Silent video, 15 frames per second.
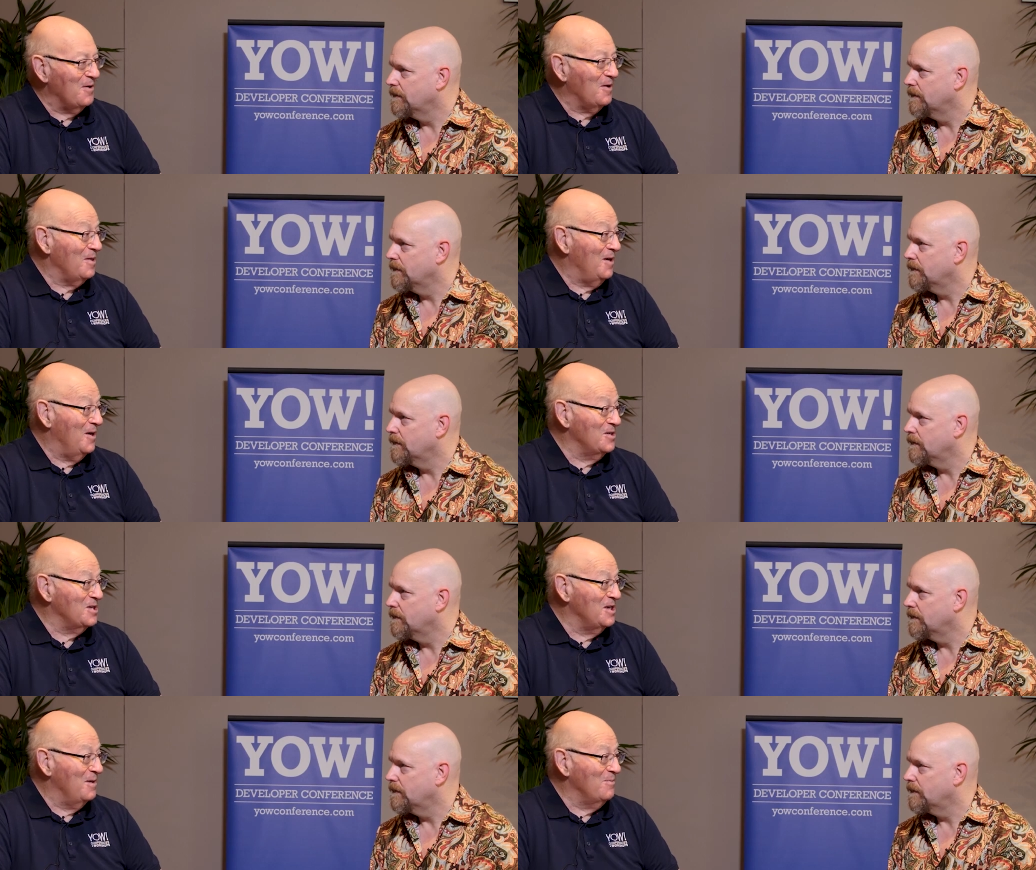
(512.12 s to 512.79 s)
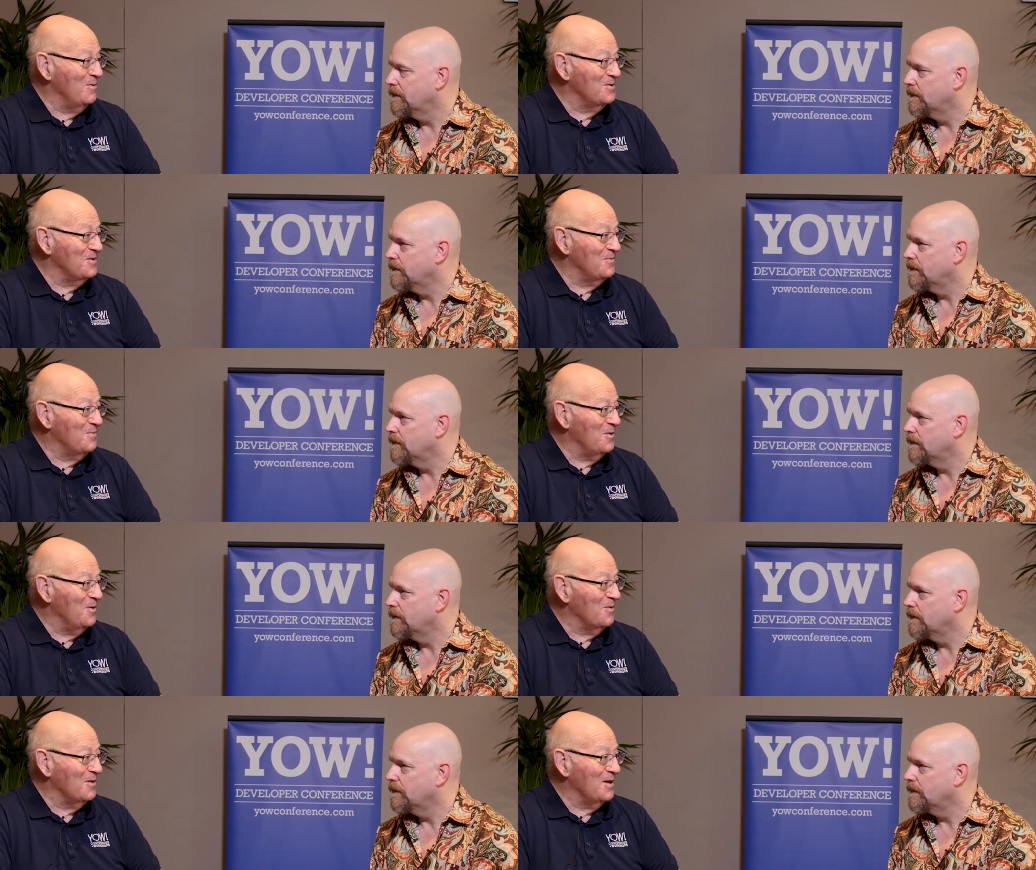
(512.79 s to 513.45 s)
Speaker 1: very large numbers of
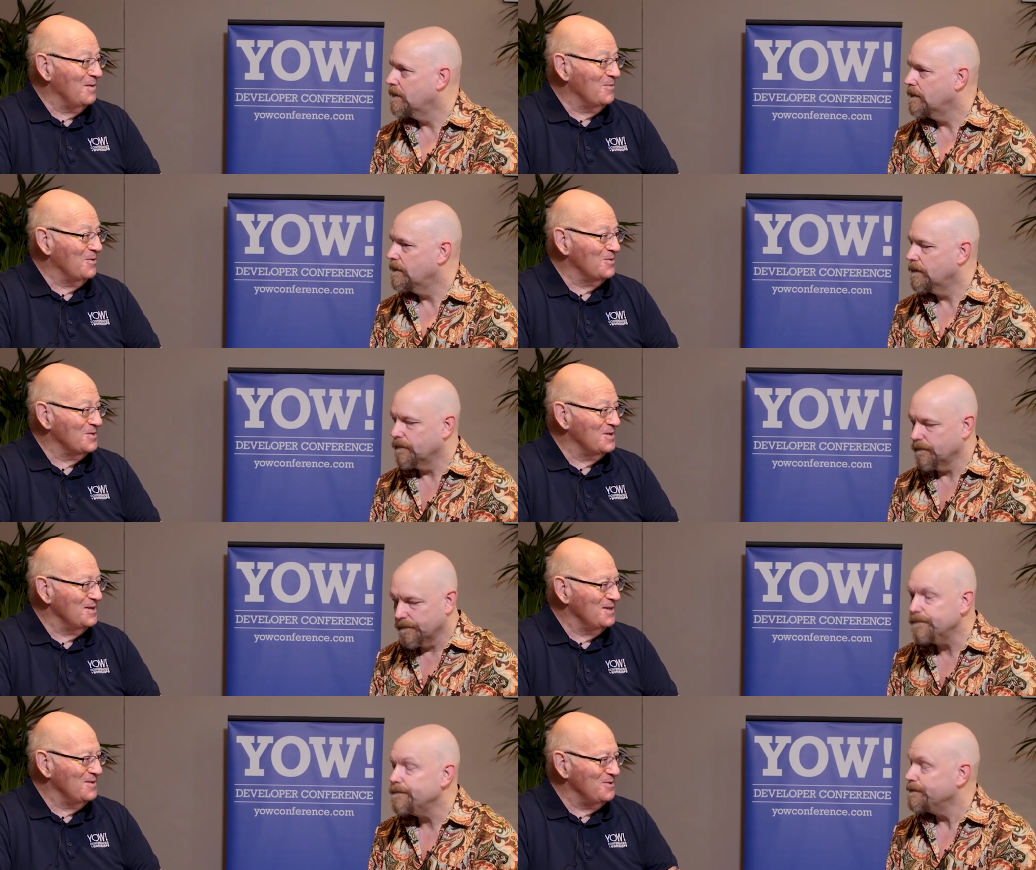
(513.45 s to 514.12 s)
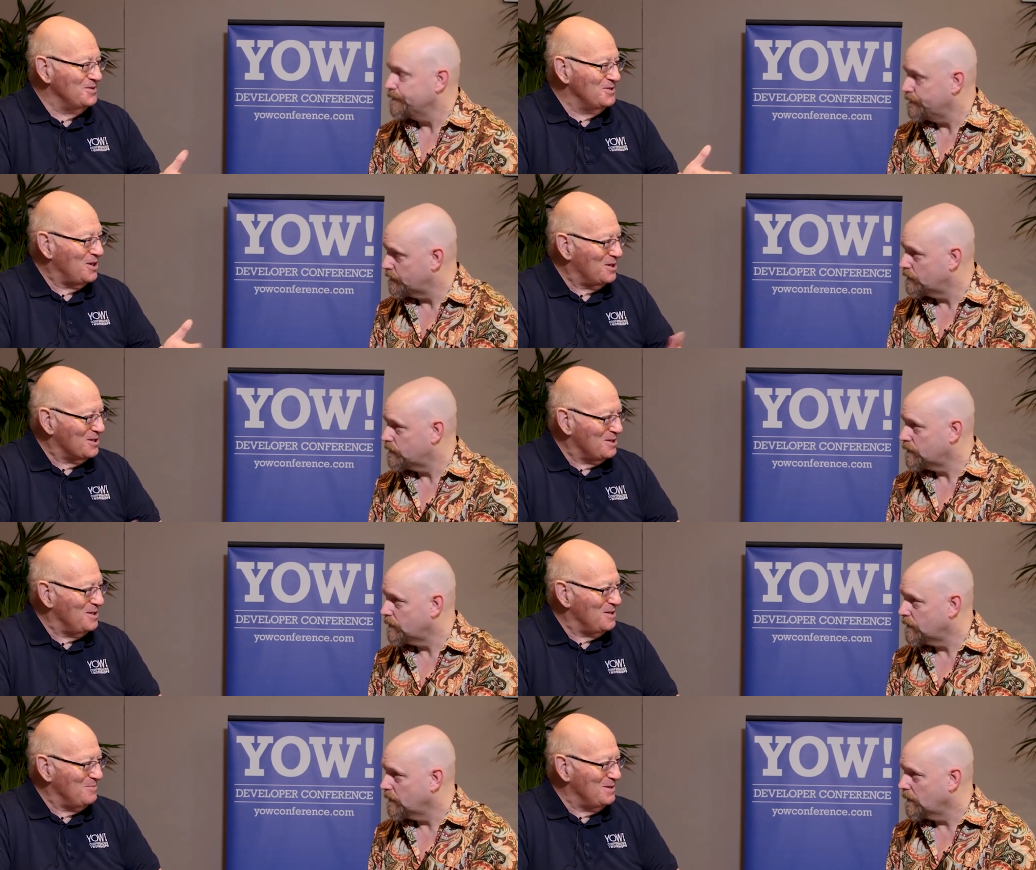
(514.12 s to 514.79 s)
programmers. Mm-hmm. You want to
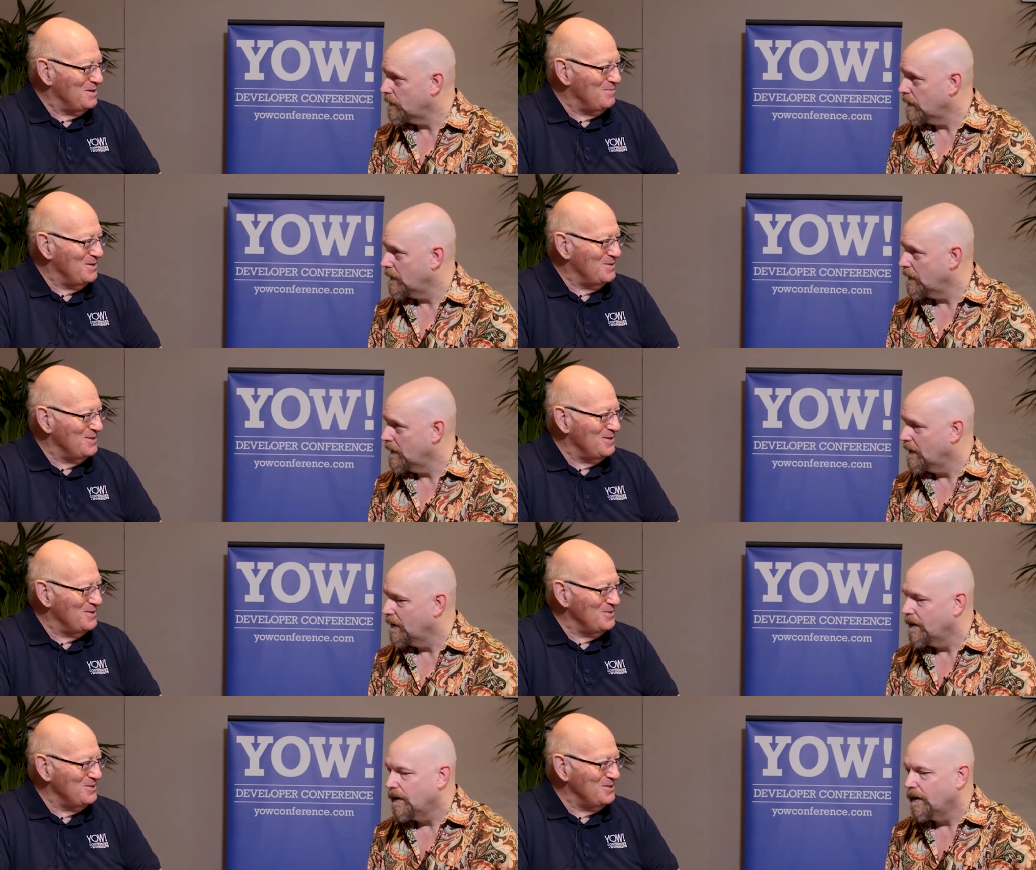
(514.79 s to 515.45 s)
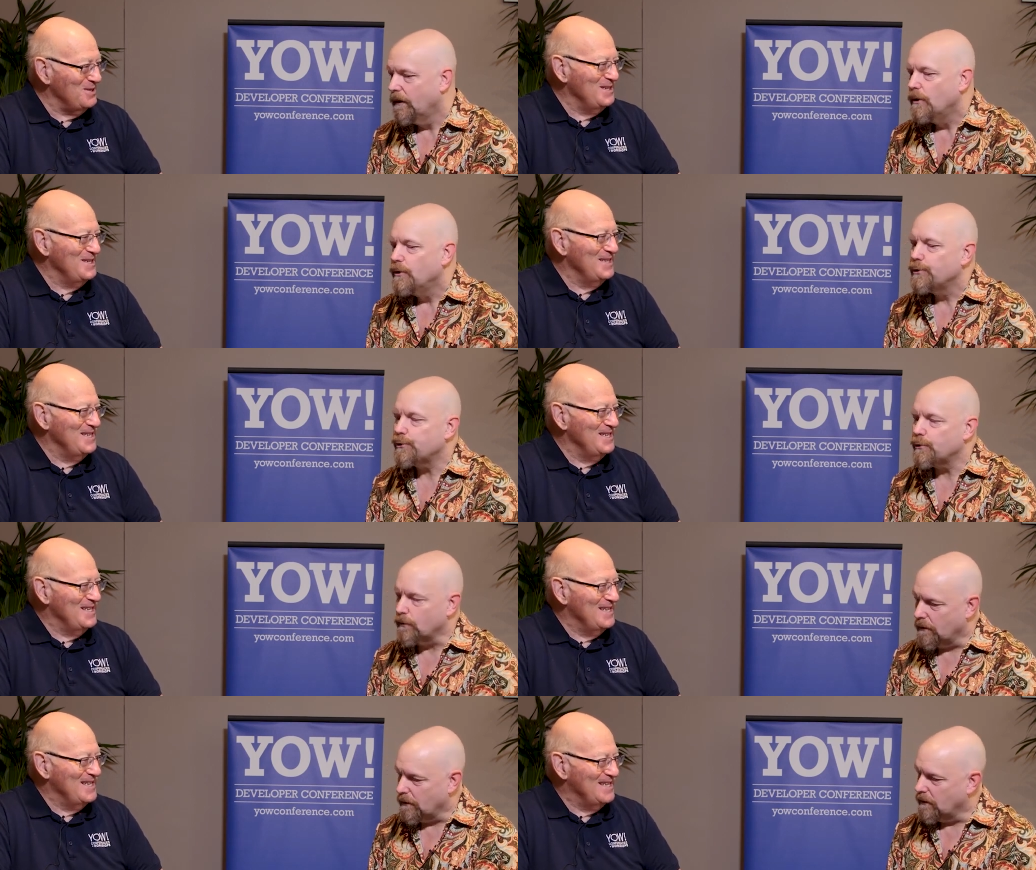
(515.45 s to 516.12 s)
talk a little bit about those?
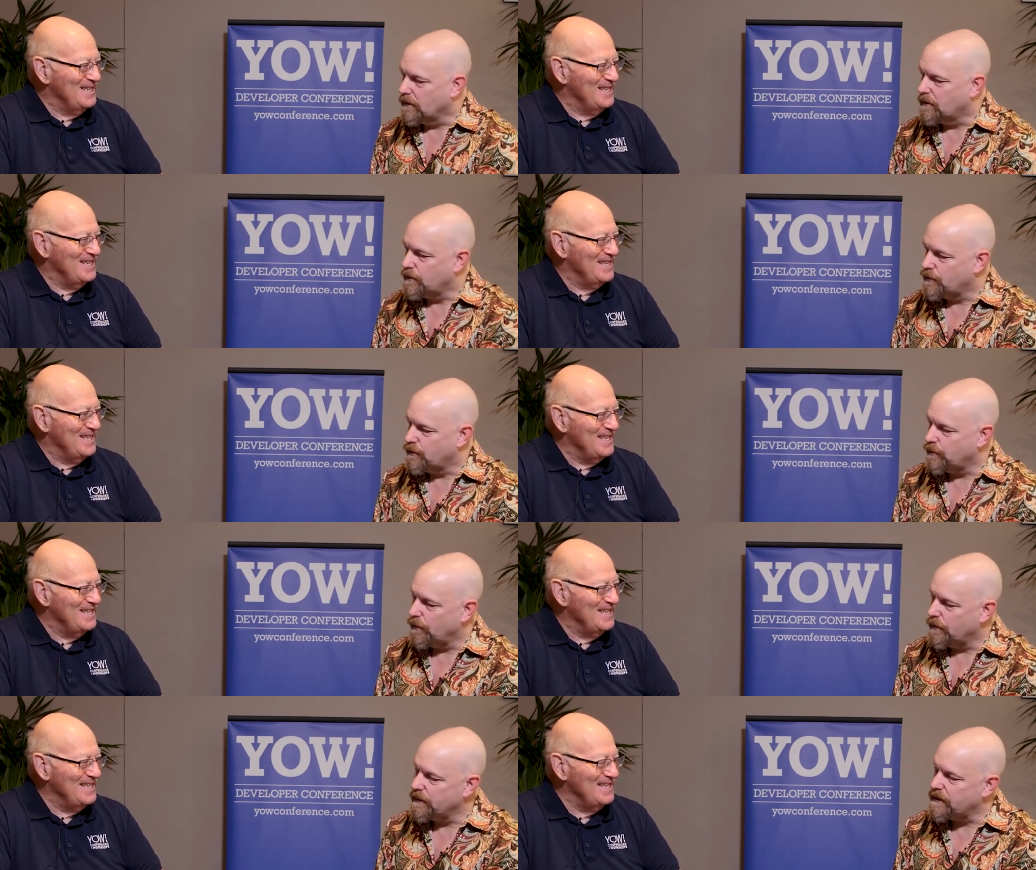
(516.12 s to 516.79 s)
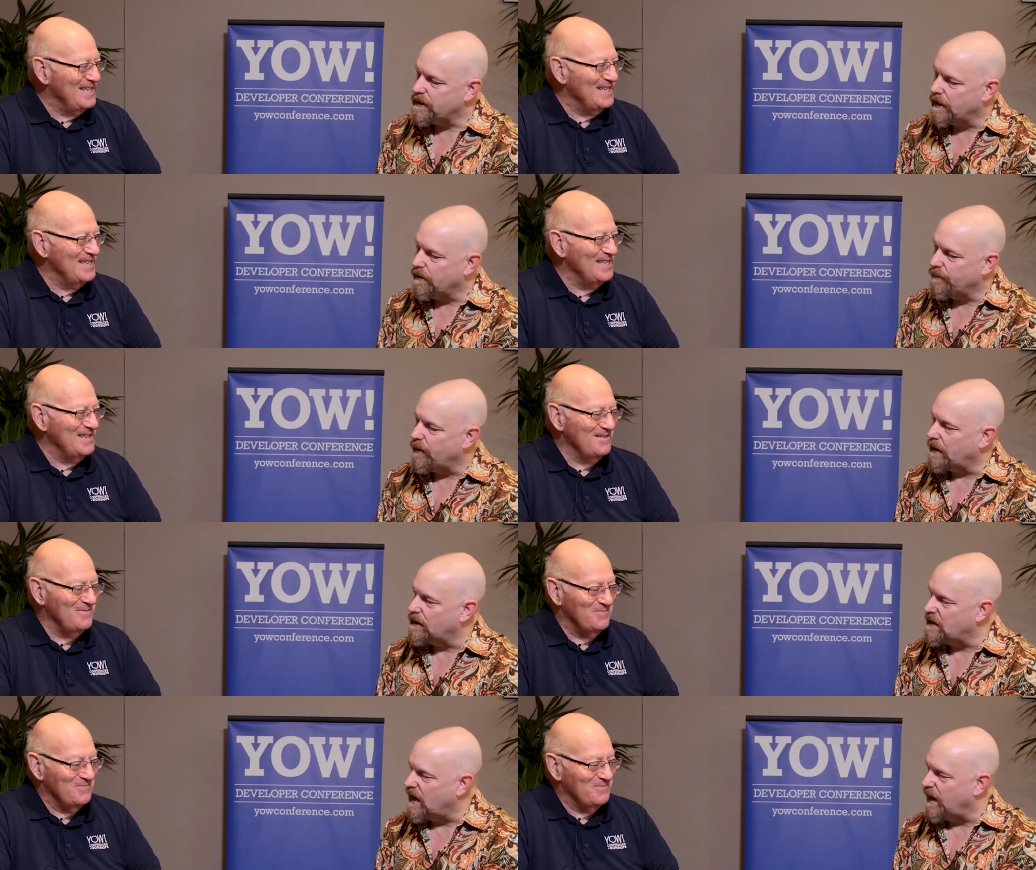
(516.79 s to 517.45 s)
Speaker 2: Sure. Towards the end of
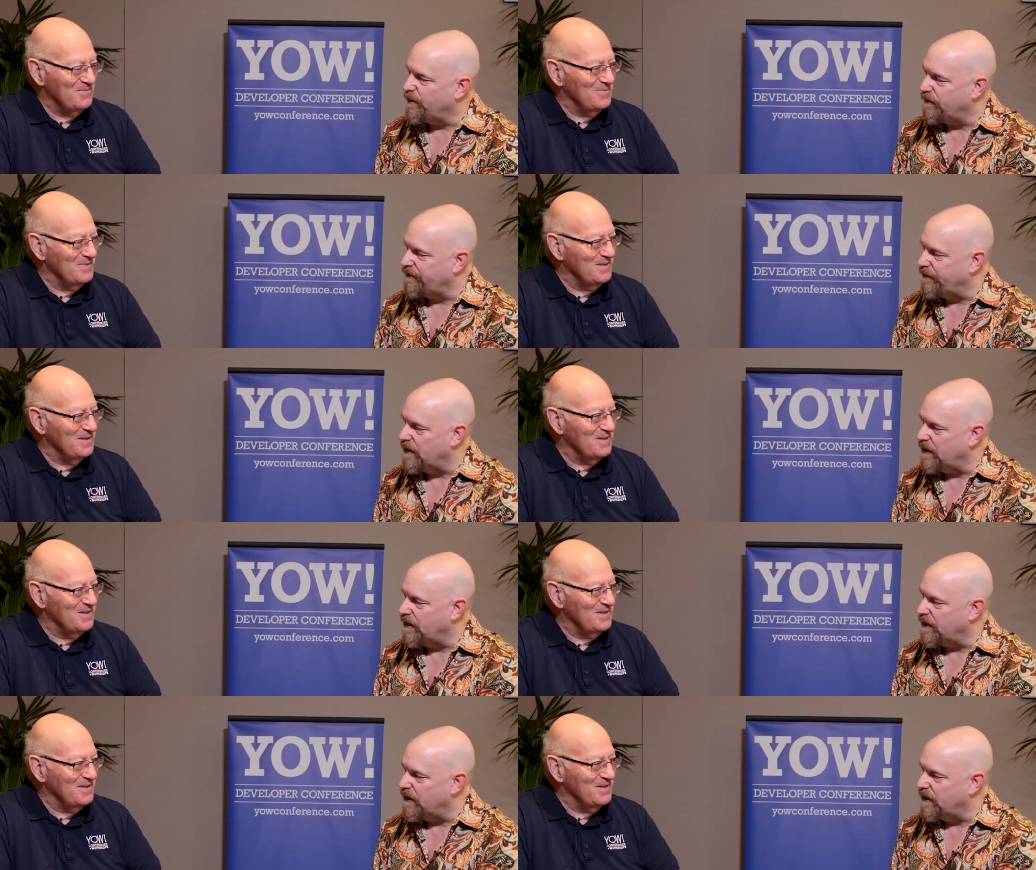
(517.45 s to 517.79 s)
my time at